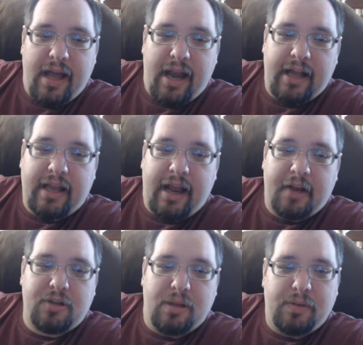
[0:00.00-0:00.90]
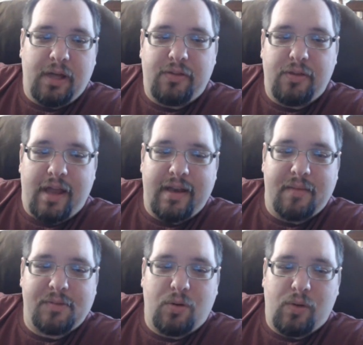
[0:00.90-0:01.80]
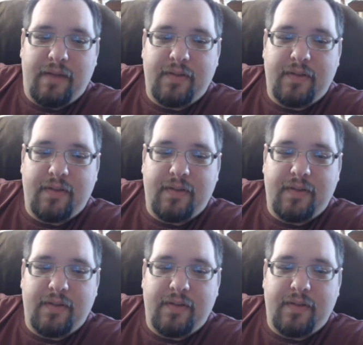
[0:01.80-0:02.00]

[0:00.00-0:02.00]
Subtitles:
and I can actually play through that damn story.